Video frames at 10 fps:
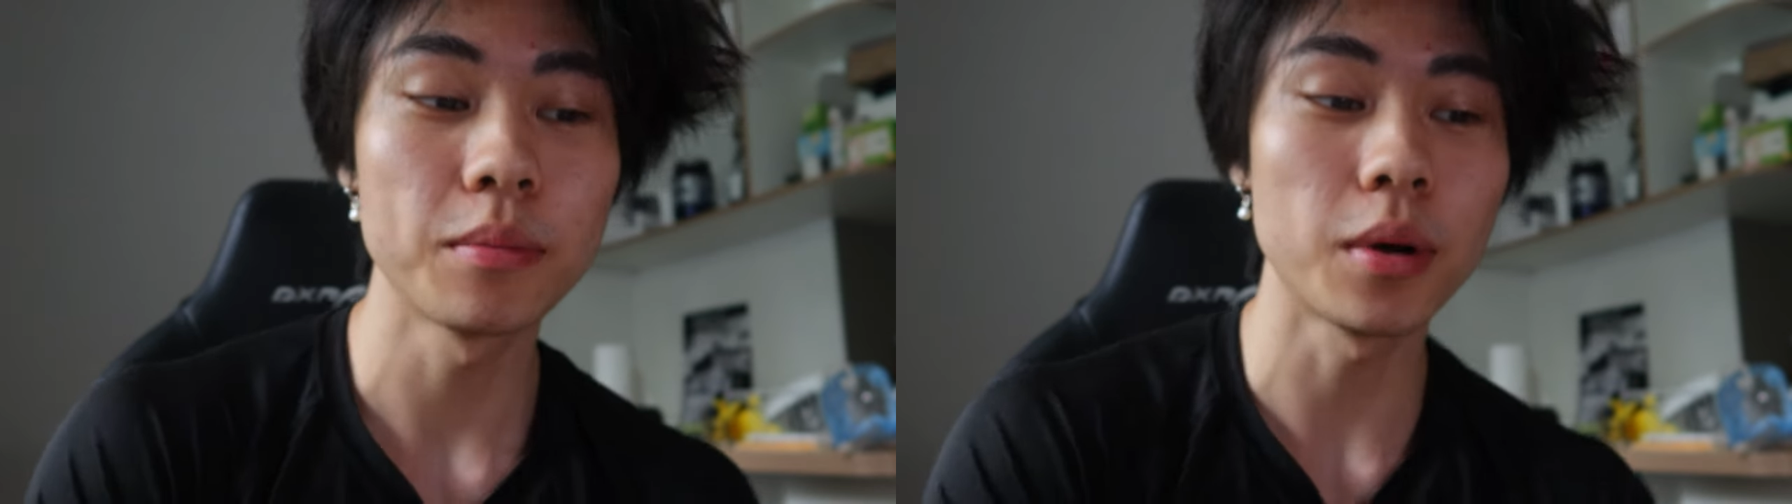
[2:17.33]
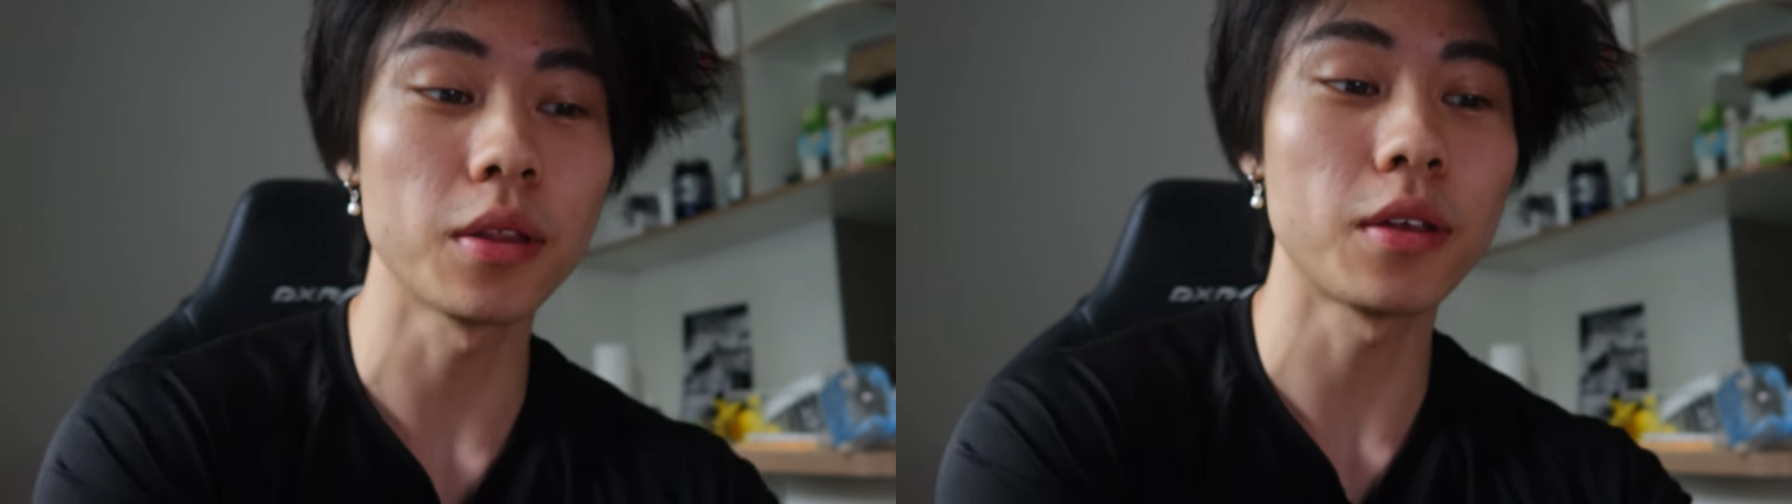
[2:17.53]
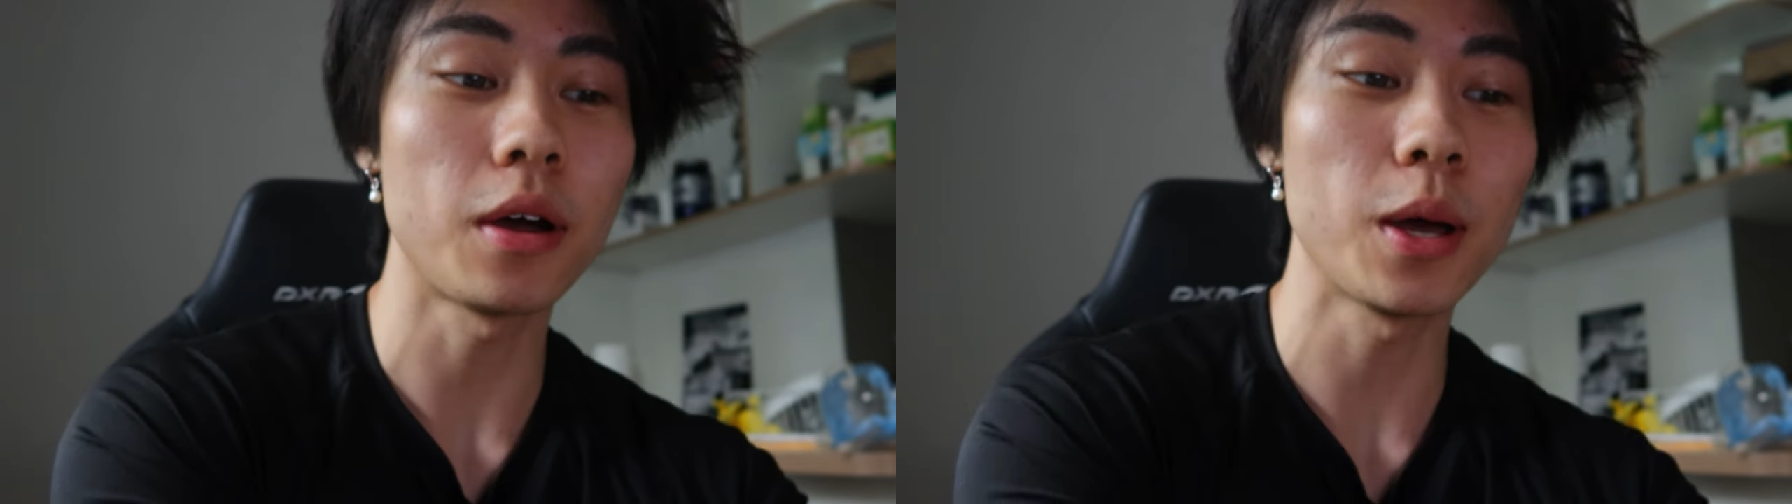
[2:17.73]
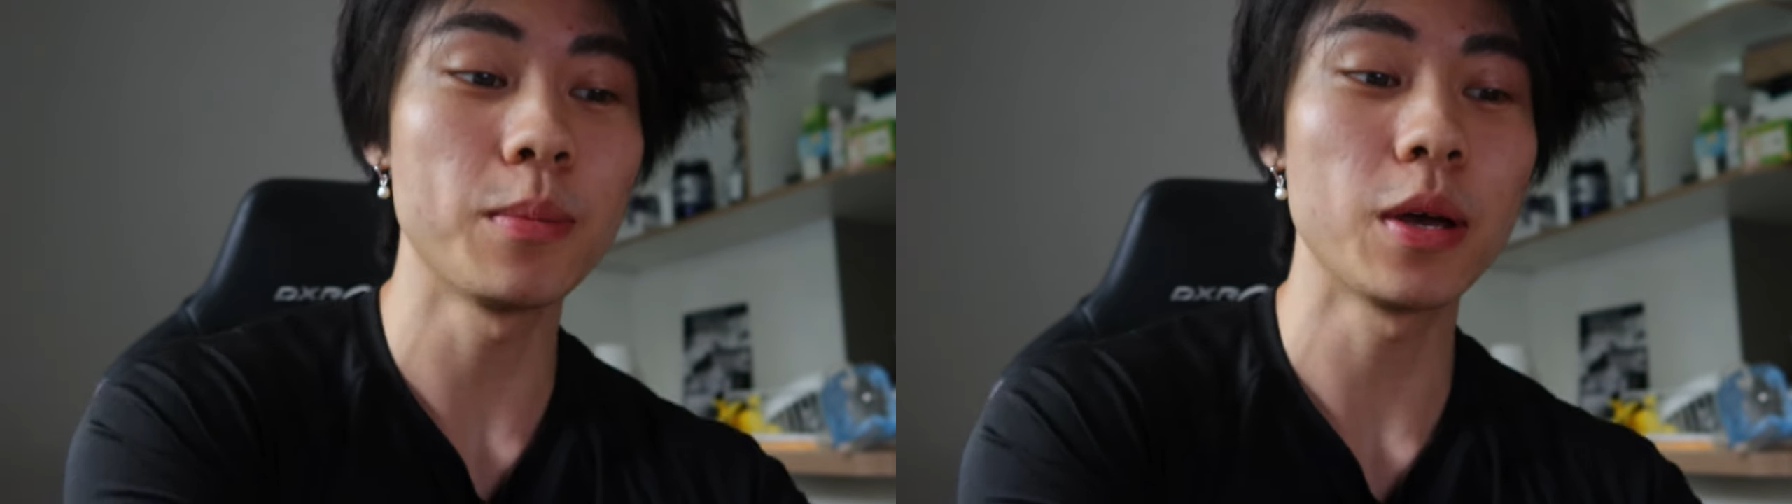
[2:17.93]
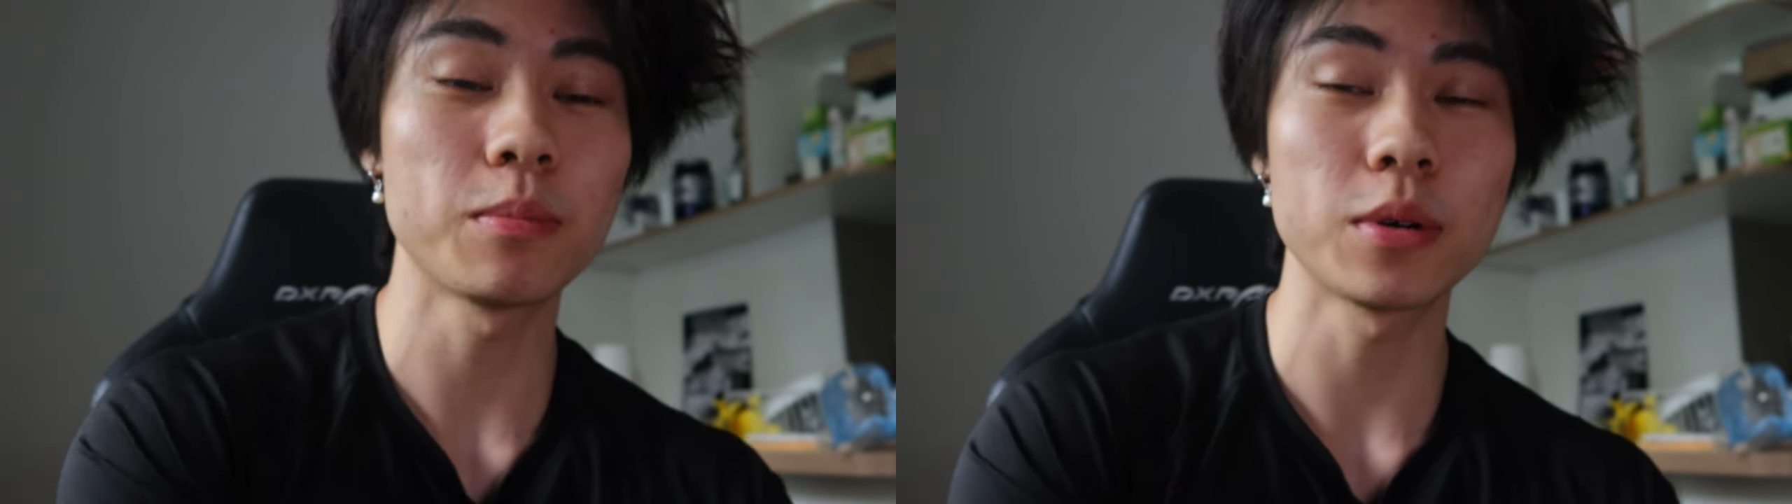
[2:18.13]
but I
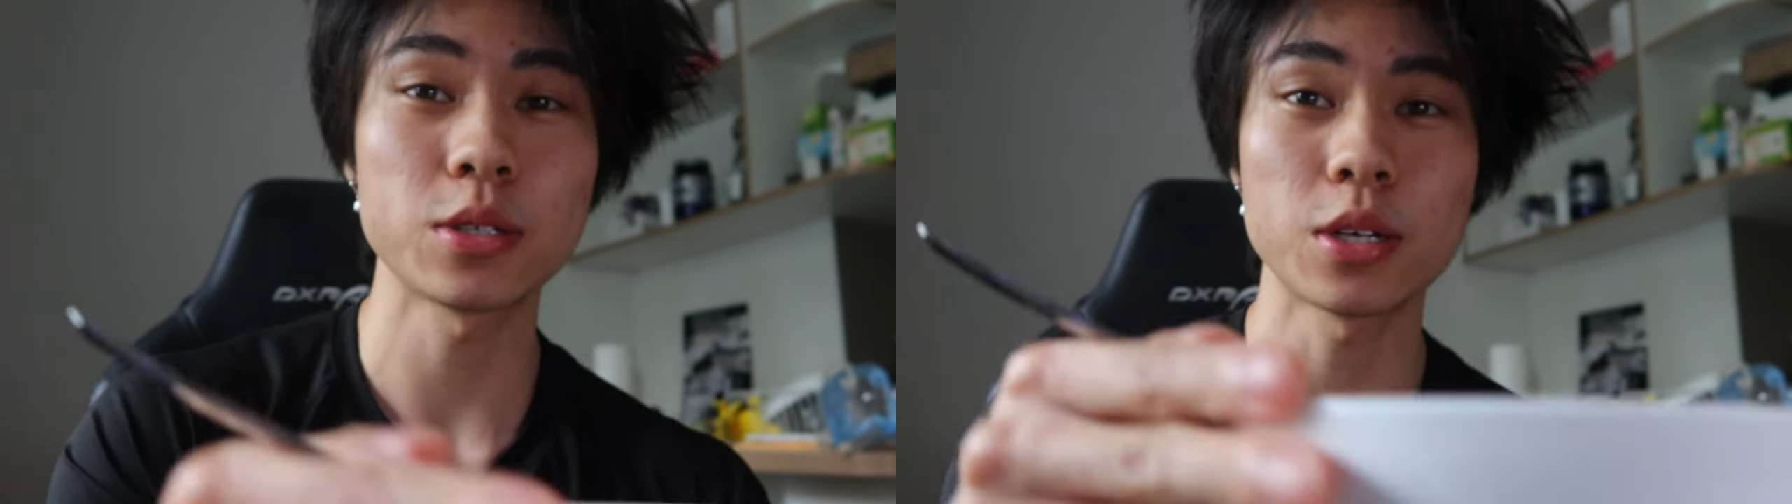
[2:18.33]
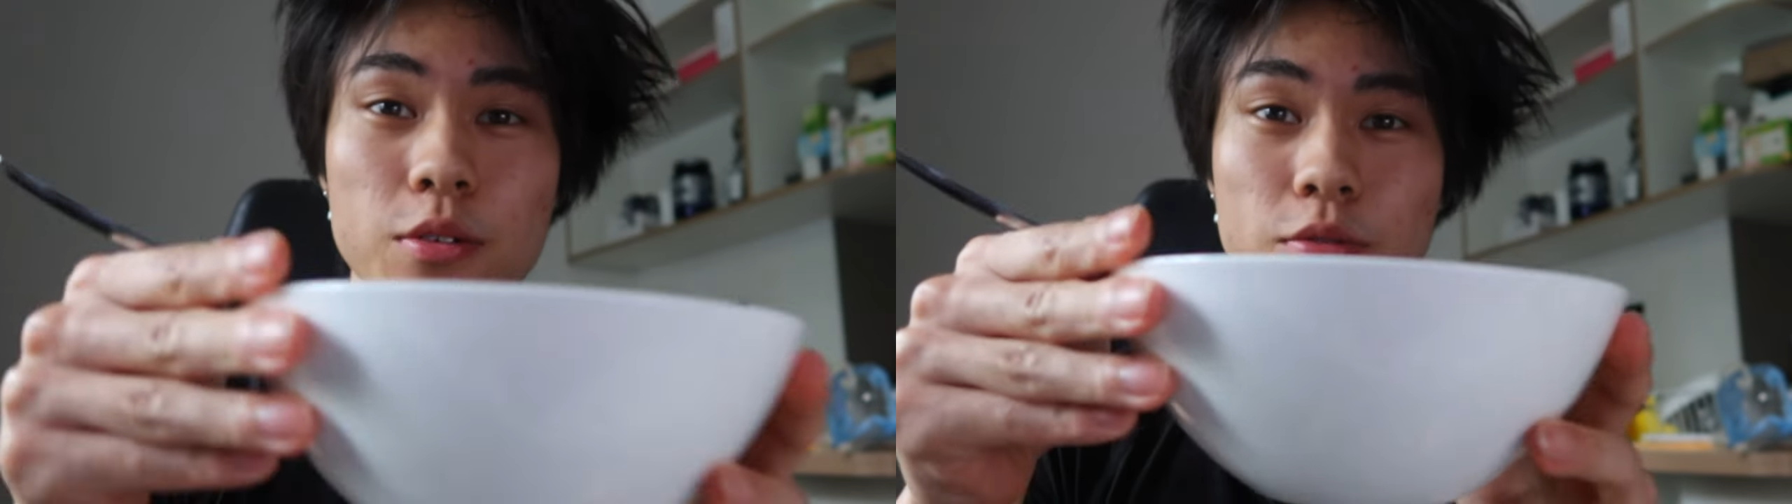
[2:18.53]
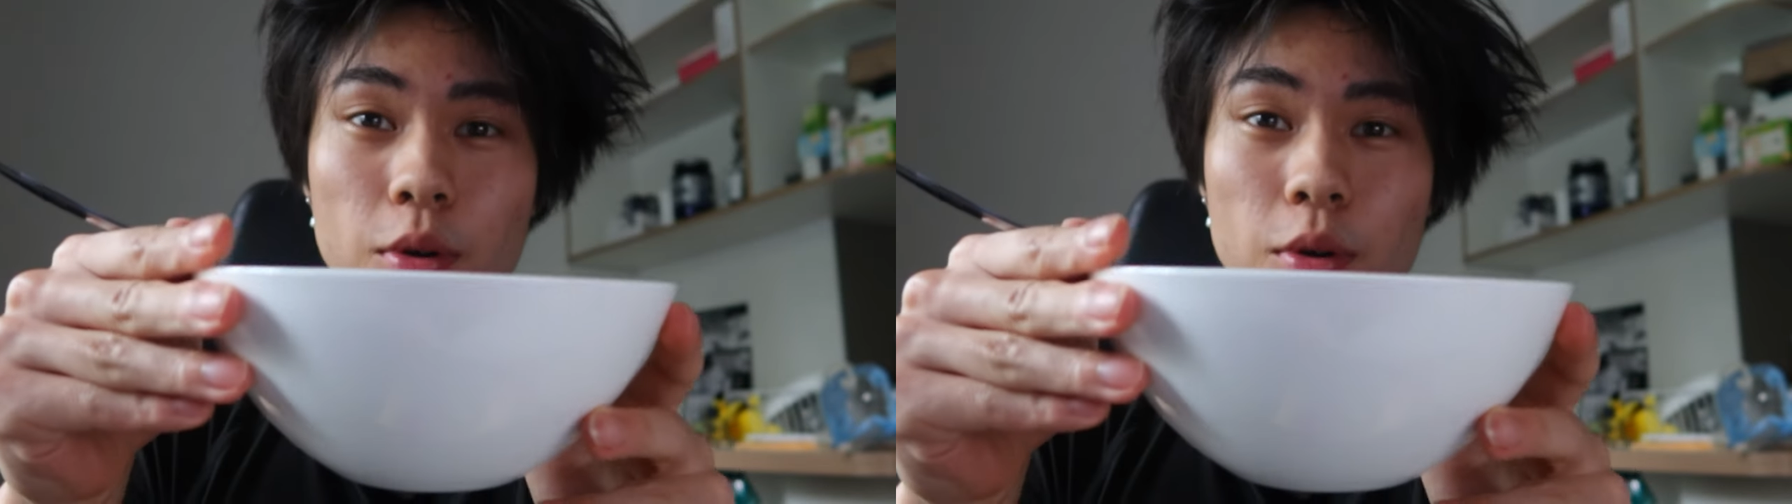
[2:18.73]
make myself